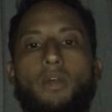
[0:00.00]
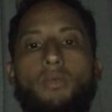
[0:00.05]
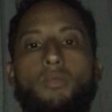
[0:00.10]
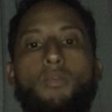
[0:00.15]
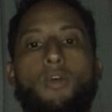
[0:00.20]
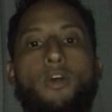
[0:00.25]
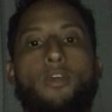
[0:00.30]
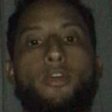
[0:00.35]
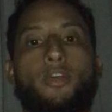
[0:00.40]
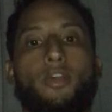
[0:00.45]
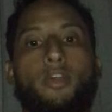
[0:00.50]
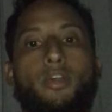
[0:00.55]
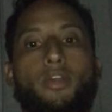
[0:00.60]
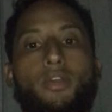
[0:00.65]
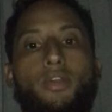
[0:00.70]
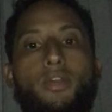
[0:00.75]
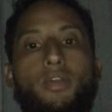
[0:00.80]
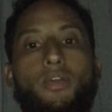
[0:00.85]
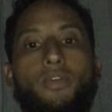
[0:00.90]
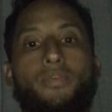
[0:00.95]
whether
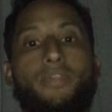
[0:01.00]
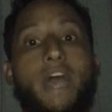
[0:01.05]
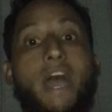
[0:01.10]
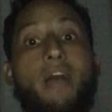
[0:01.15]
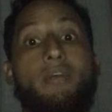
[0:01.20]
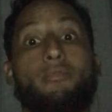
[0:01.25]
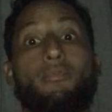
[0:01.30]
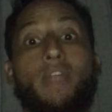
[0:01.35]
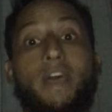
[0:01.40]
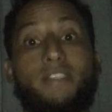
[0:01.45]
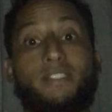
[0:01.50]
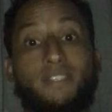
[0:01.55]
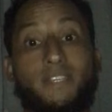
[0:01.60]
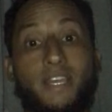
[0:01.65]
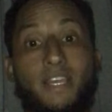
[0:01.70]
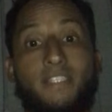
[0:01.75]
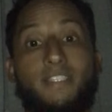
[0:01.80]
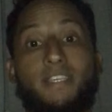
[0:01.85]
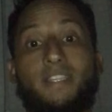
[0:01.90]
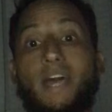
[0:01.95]
that
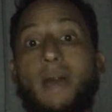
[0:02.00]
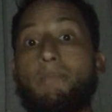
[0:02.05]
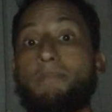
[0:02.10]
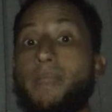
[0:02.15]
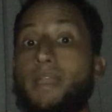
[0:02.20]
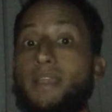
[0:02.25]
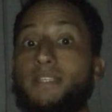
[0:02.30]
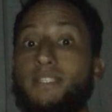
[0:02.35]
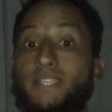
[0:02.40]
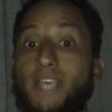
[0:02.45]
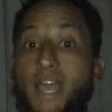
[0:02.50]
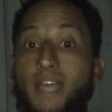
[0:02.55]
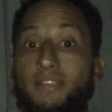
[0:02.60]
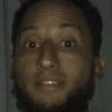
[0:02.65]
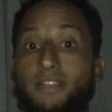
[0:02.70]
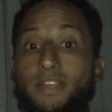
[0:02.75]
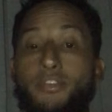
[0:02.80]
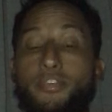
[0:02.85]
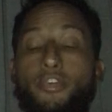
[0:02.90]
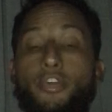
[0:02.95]
resonates and that makes
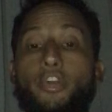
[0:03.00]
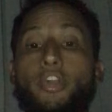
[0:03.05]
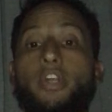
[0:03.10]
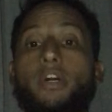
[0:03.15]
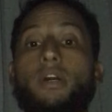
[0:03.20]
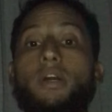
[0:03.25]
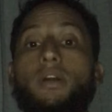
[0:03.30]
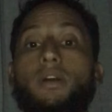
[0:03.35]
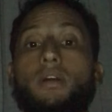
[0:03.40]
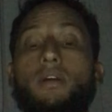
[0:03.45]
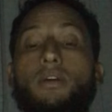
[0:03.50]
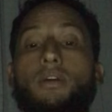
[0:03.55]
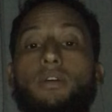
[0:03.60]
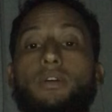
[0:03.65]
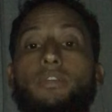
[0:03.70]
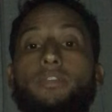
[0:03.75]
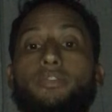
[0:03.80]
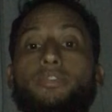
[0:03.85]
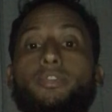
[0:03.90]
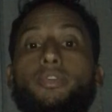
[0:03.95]
sense and you're going to
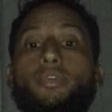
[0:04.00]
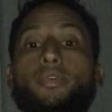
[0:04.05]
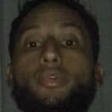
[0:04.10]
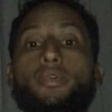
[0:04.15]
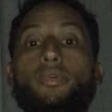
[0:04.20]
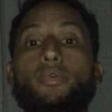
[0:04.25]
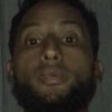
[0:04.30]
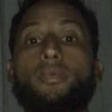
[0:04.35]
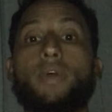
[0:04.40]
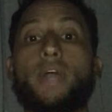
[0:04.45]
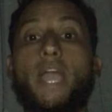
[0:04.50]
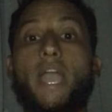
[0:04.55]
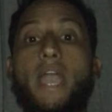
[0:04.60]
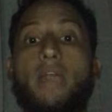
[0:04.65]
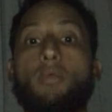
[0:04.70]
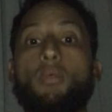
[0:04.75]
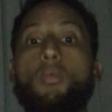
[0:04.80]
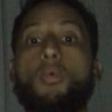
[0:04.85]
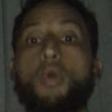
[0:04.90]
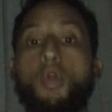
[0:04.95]
do
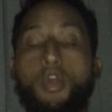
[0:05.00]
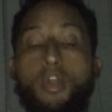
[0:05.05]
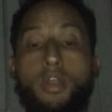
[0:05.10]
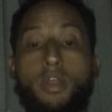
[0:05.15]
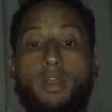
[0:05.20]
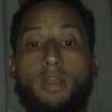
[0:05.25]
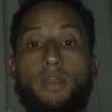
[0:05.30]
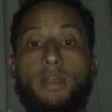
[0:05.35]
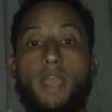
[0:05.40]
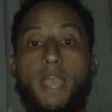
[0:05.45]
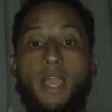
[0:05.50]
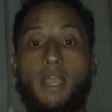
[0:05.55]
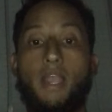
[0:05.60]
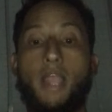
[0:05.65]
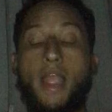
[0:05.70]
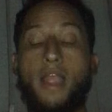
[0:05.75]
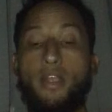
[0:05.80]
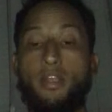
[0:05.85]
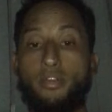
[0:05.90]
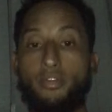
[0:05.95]
and work and
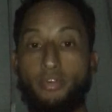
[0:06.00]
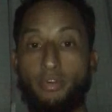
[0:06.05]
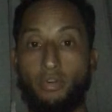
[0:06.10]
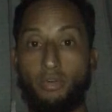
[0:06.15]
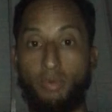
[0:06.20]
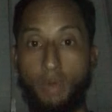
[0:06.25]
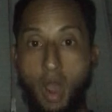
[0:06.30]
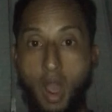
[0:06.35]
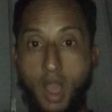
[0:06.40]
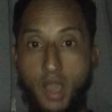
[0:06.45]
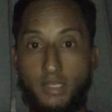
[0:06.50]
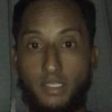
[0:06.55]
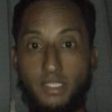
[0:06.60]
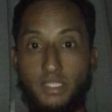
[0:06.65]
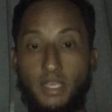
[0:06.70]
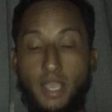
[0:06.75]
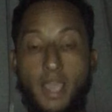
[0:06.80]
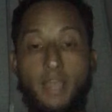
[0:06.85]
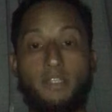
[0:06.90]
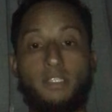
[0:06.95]
carry your
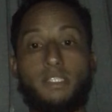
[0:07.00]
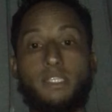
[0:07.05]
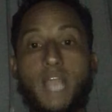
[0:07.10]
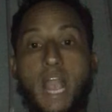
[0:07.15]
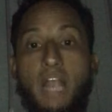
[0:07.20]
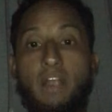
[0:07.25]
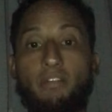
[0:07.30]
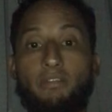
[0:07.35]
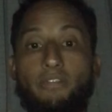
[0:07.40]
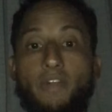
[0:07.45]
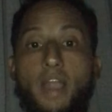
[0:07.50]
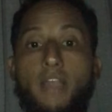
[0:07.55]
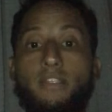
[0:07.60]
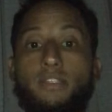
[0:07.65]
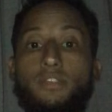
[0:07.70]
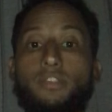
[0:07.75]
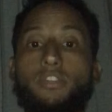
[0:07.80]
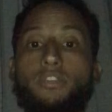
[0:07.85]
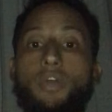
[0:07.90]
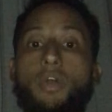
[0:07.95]
cross and
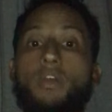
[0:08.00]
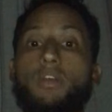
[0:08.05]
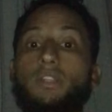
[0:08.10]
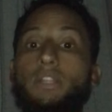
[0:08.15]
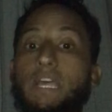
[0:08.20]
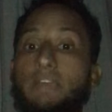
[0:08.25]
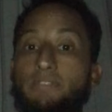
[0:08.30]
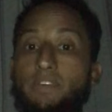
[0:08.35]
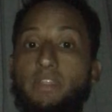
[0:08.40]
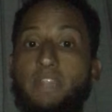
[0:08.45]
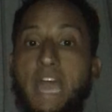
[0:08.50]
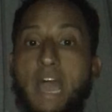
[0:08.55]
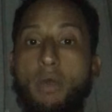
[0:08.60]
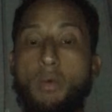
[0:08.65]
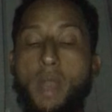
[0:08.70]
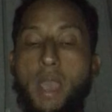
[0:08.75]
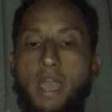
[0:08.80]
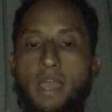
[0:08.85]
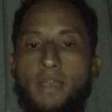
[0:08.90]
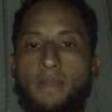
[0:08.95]
sacrifice to start living that
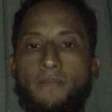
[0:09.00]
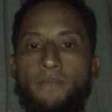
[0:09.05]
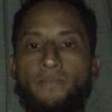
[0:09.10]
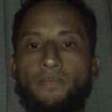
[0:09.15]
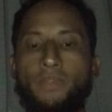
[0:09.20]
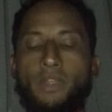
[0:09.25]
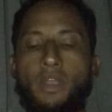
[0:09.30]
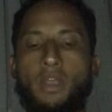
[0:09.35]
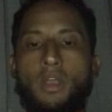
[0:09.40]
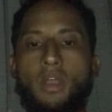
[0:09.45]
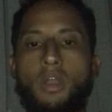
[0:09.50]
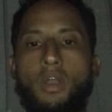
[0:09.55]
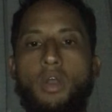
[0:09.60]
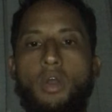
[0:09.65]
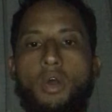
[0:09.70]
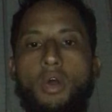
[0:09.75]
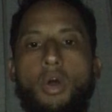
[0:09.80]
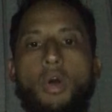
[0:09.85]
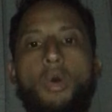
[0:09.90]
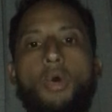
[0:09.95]
way
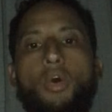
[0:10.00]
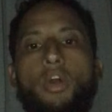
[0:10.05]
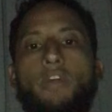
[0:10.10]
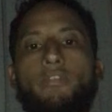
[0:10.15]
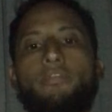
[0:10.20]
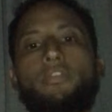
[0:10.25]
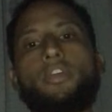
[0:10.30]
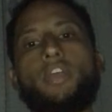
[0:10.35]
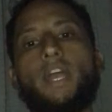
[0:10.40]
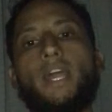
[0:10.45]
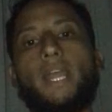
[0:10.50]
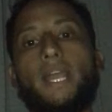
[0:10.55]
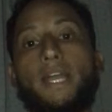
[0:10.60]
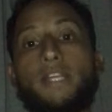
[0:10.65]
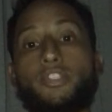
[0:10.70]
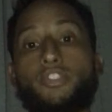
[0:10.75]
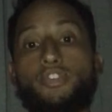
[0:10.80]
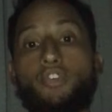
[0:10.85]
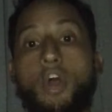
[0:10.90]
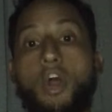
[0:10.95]
or if you're going to
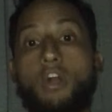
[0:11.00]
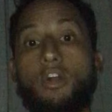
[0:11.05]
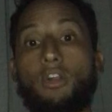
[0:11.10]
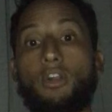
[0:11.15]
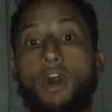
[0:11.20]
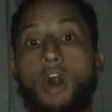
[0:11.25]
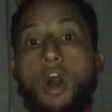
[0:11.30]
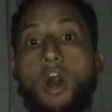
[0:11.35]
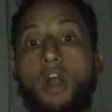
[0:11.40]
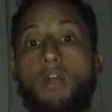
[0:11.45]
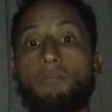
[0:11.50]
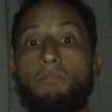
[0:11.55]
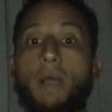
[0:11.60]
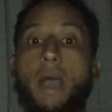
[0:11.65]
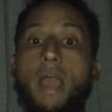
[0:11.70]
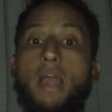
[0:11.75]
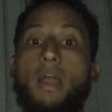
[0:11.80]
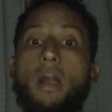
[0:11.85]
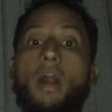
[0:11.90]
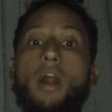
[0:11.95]
get strong along
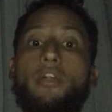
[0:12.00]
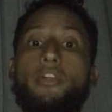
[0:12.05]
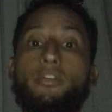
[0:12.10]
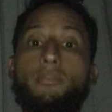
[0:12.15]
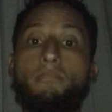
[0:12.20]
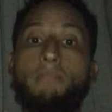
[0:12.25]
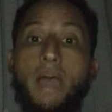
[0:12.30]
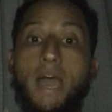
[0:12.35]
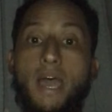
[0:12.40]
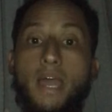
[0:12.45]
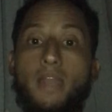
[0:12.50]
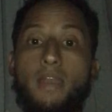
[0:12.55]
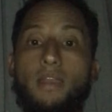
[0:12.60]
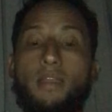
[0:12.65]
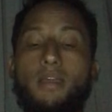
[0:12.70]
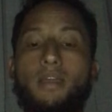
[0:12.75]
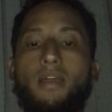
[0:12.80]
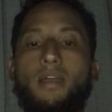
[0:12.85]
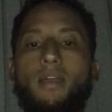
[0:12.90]
by other men